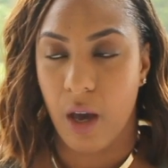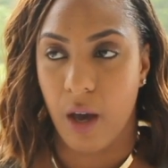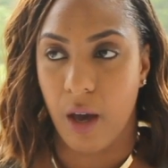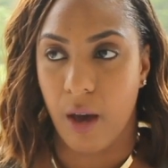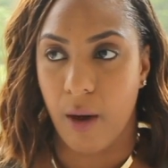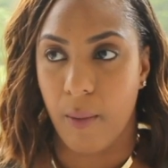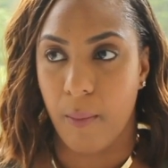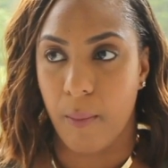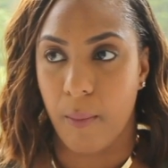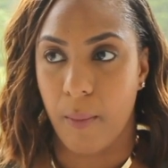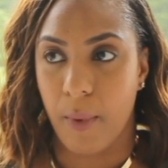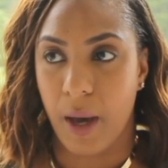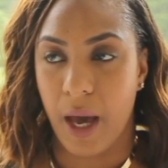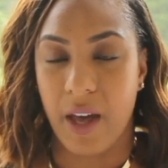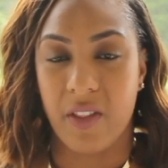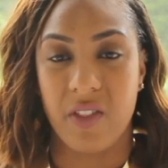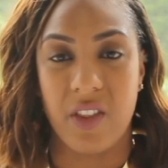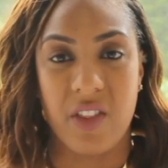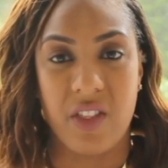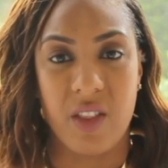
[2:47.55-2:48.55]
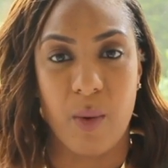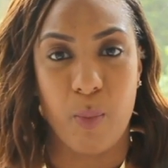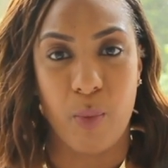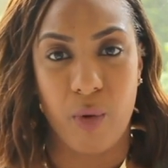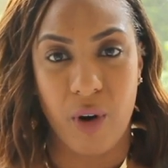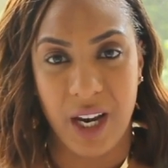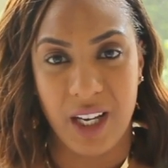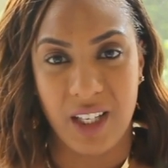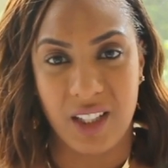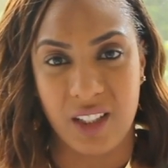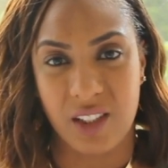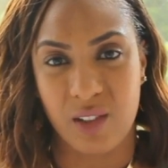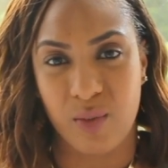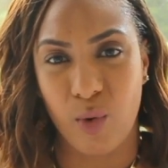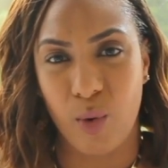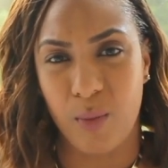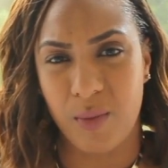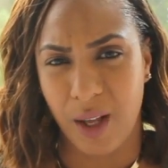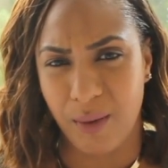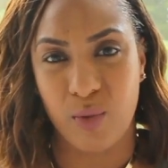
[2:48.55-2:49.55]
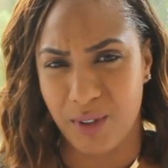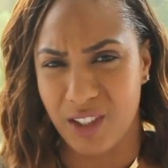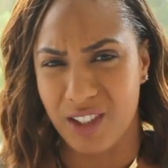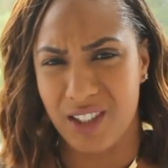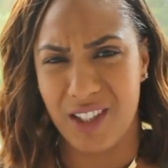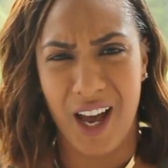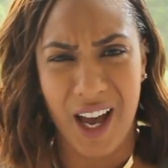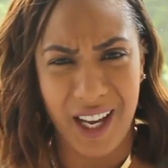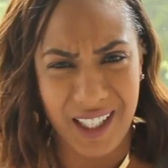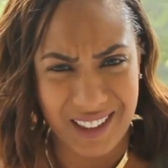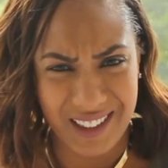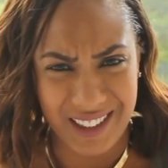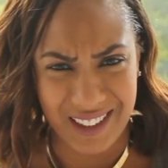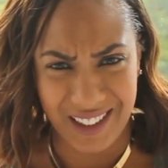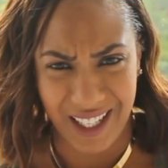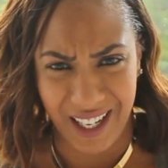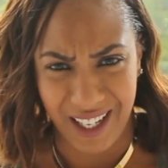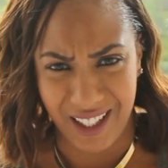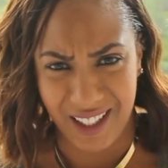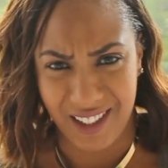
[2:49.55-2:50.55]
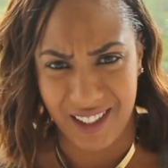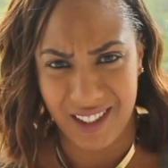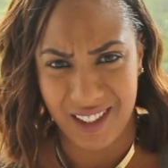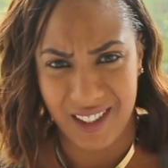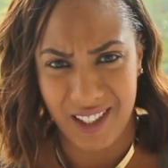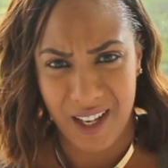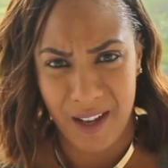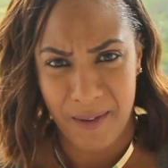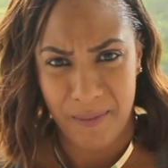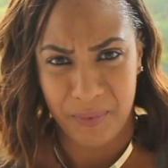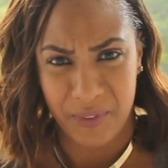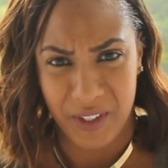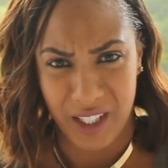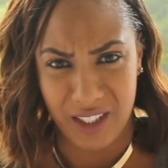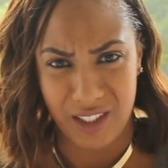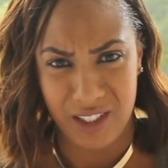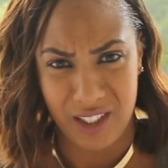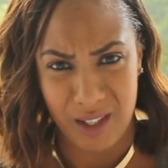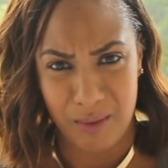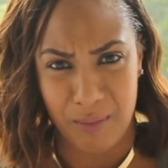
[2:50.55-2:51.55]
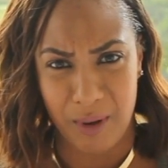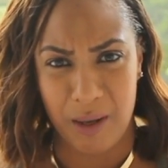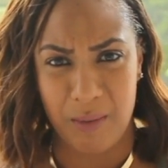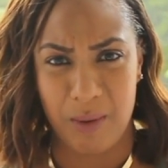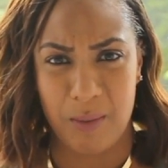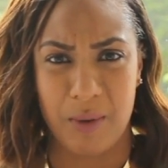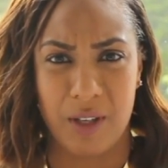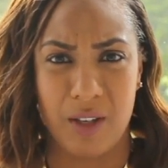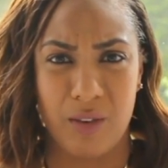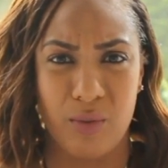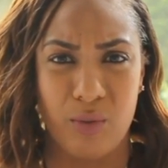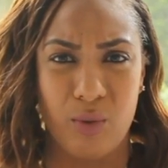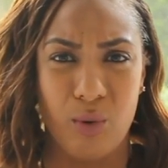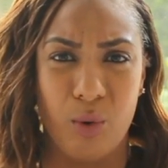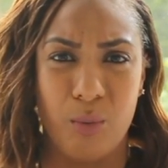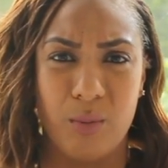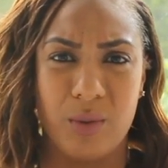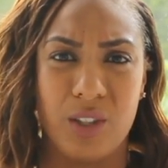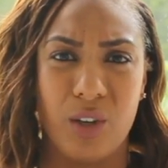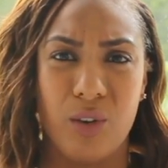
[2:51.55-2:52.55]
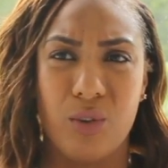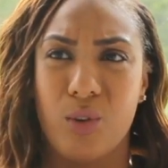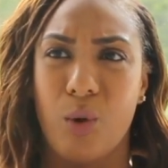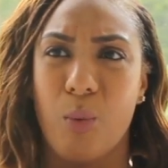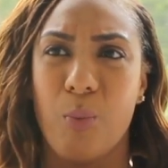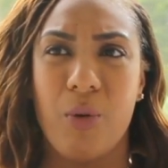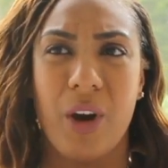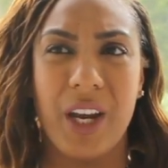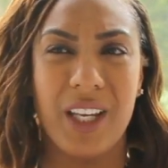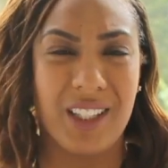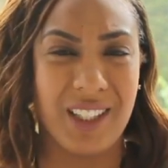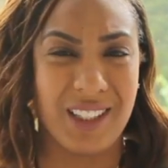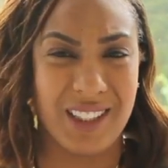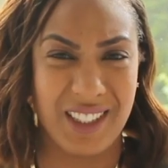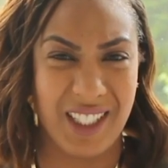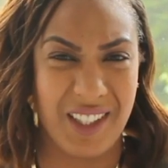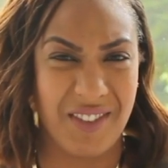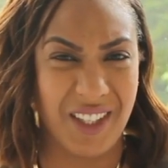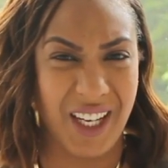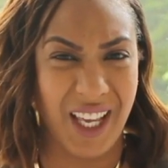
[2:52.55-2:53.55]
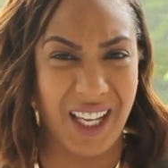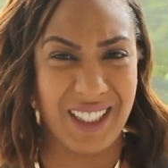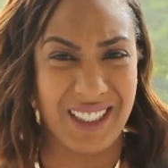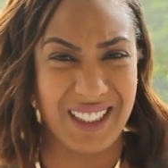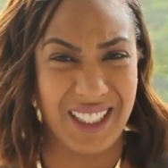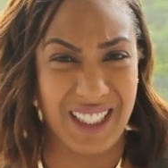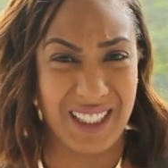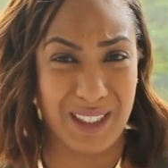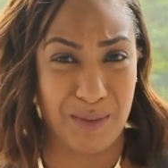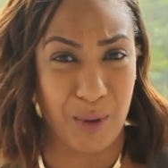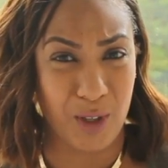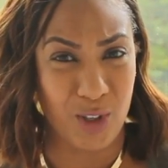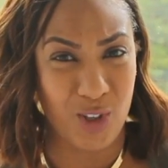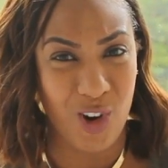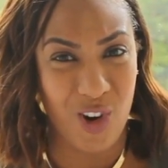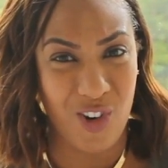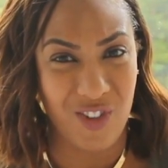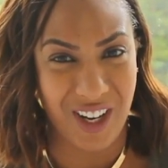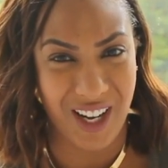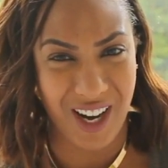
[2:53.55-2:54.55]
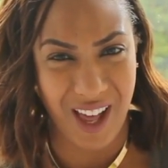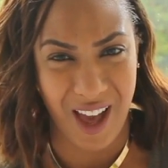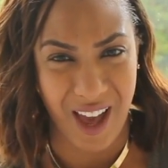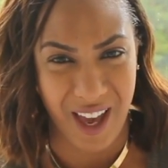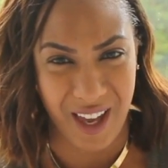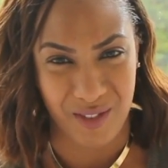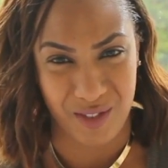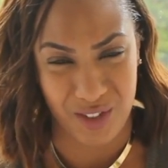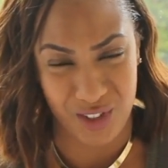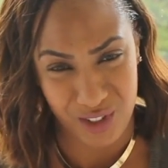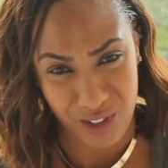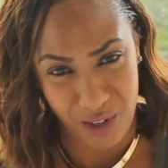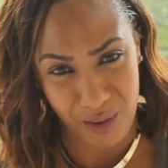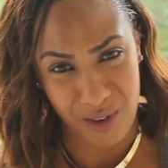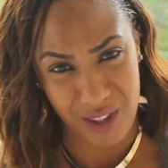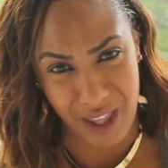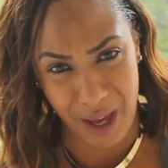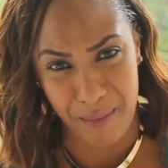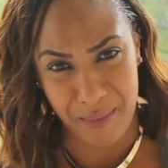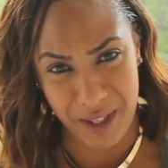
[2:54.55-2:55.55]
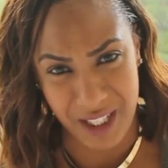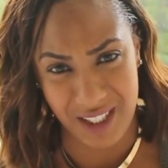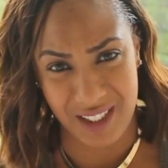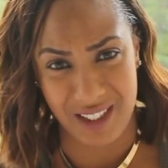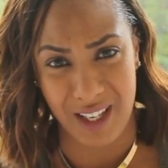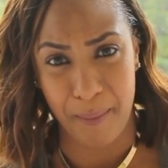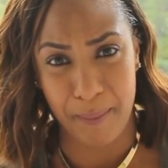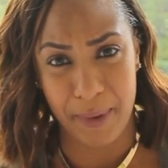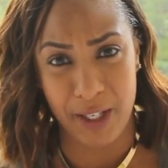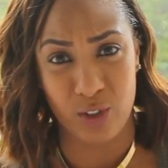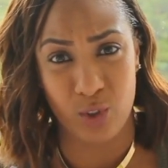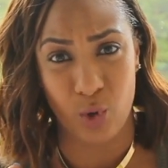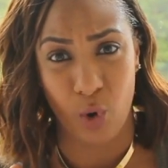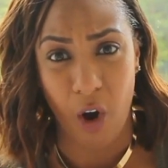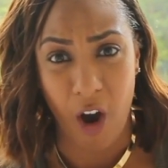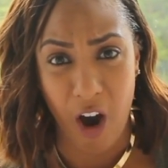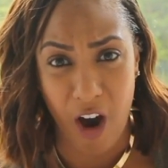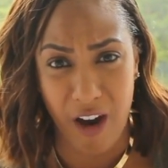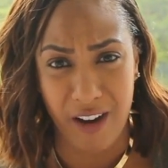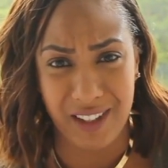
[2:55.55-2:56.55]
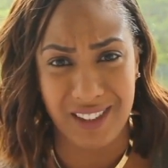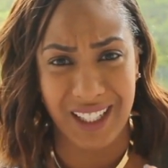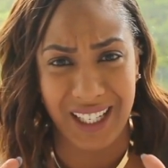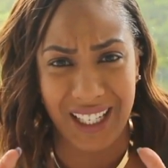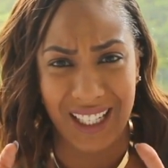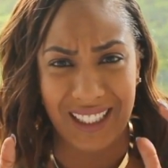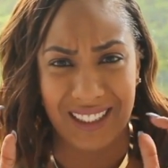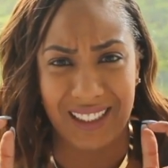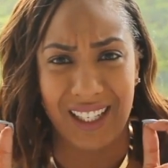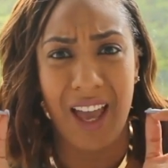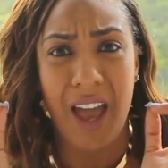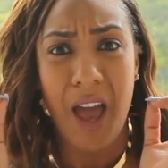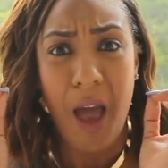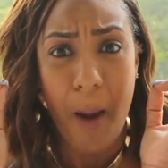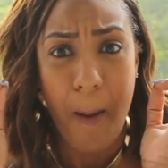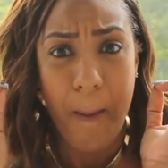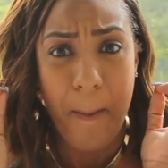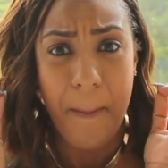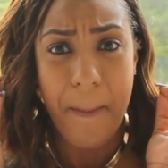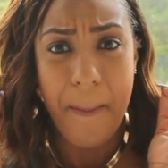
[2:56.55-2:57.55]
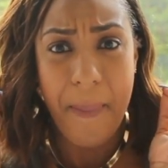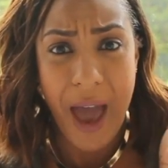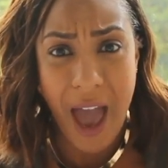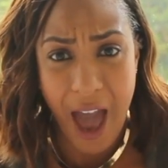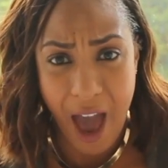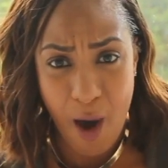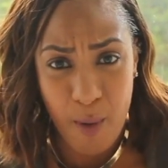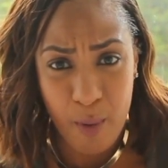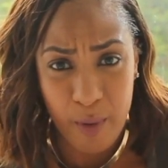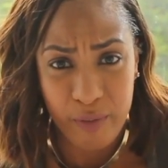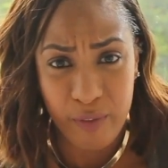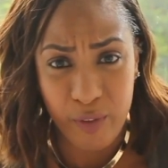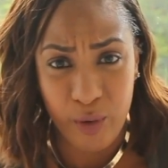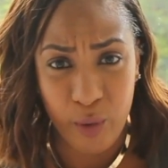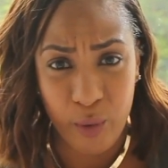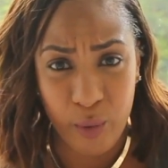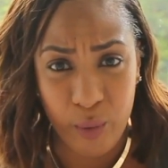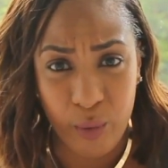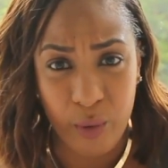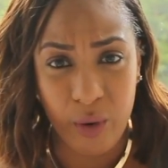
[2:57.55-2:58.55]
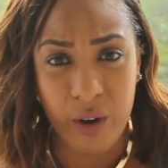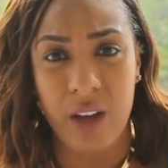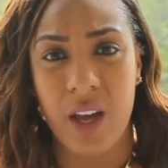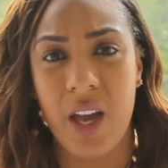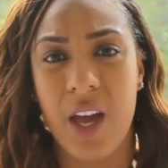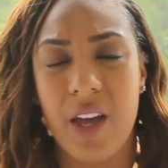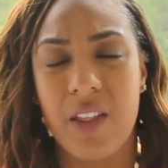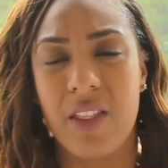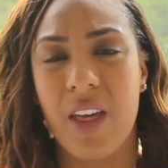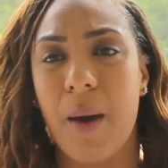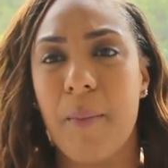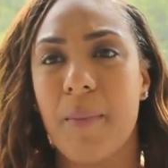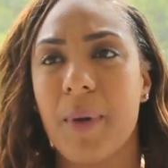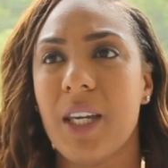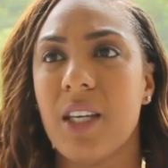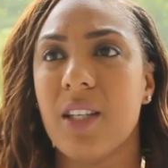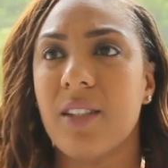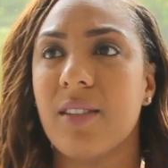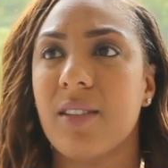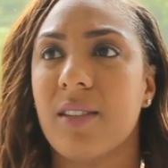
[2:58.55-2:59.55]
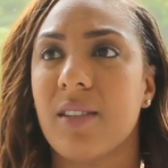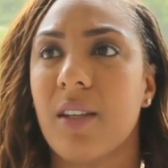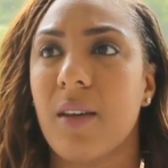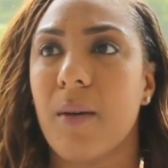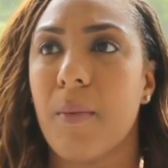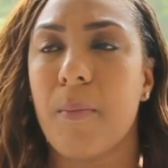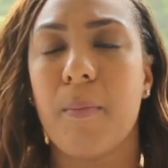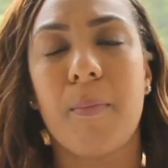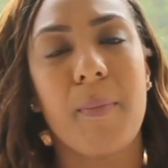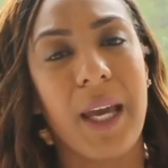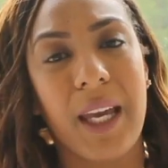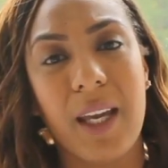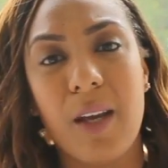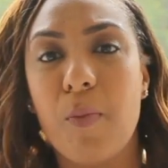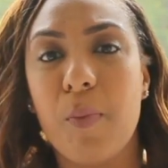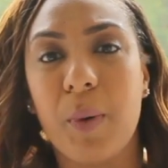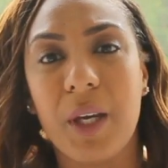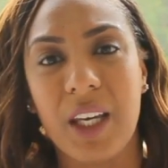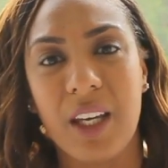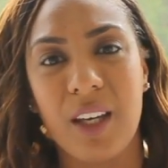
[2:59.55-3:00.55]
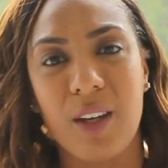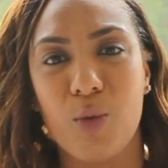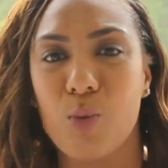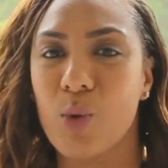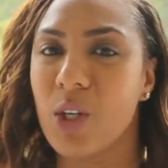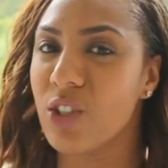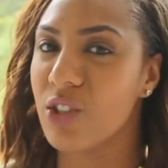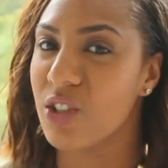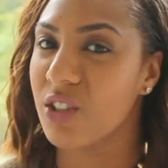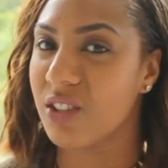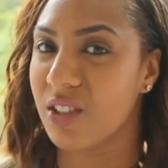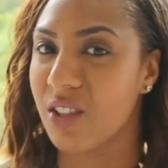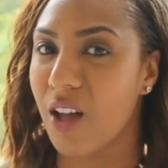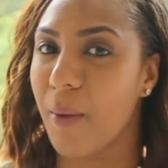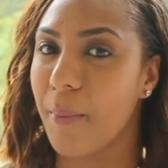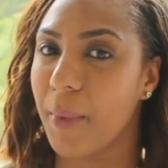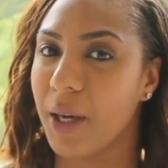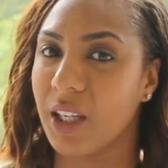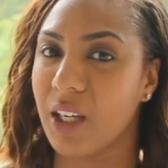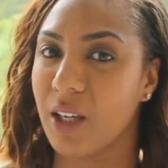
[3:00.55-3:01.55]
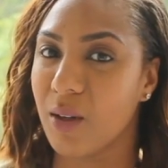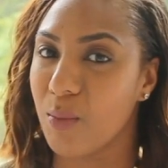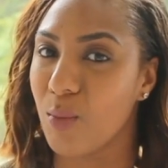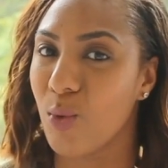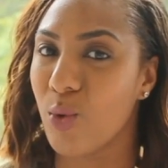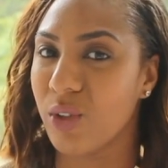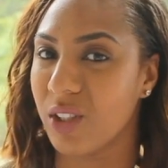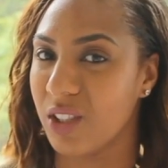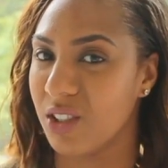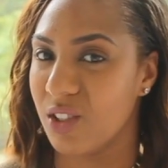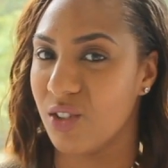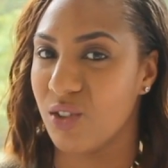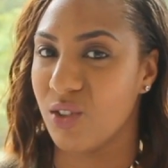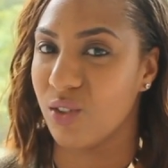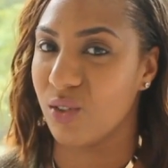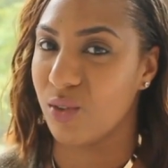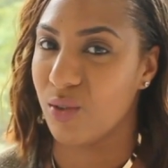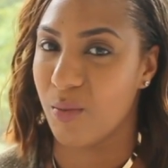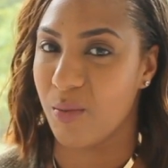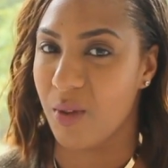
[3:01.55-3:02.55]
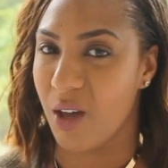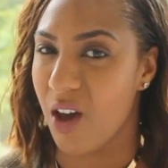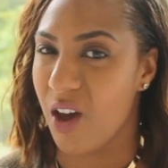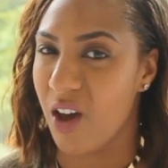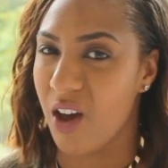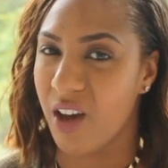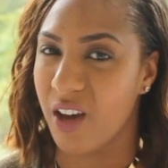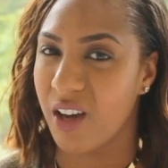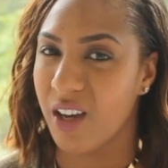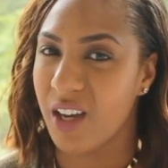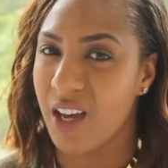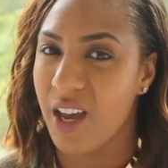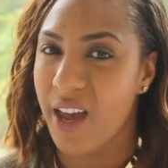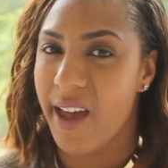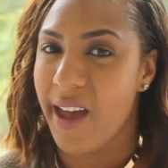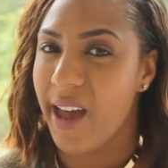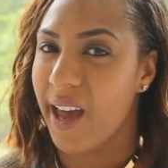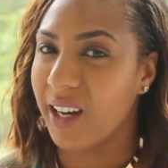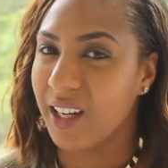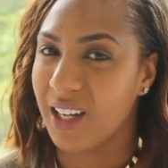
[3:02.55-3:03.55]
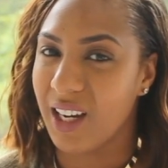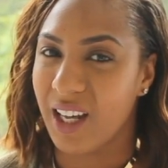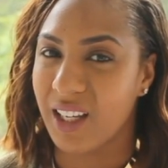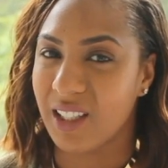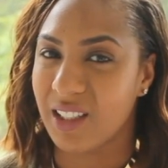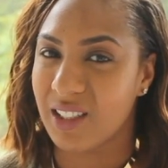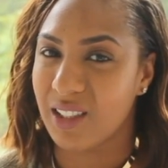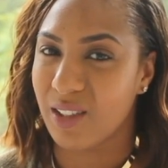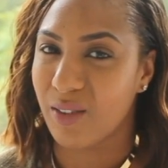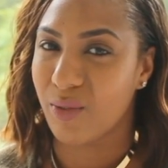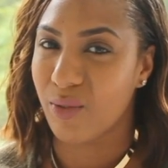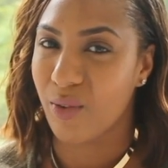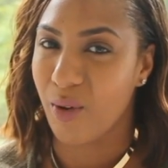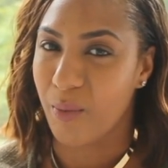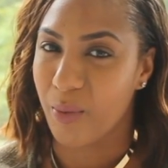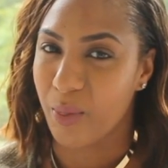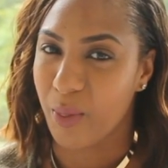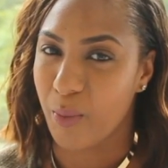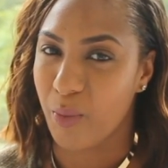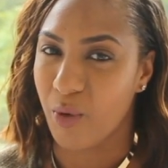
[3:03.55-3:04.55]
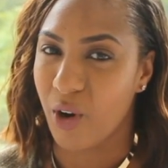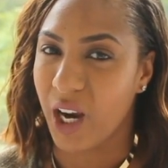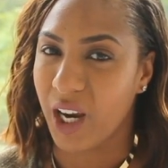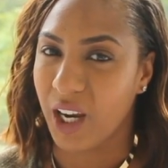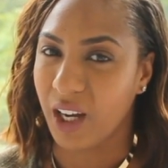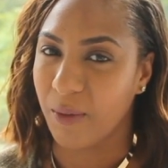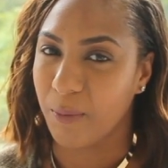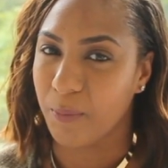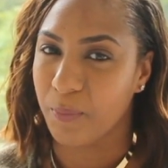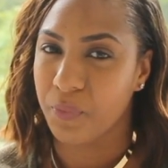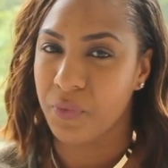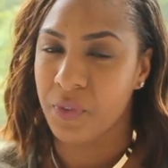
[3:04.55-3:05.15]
And then the brain is formed up to 90 days into the baby being formed. So your brain doesn't even exist, but you're alive. Do you know what that means? That means your heart is powerful. That means maybe we should start making more decisions from the heart and less from the brain.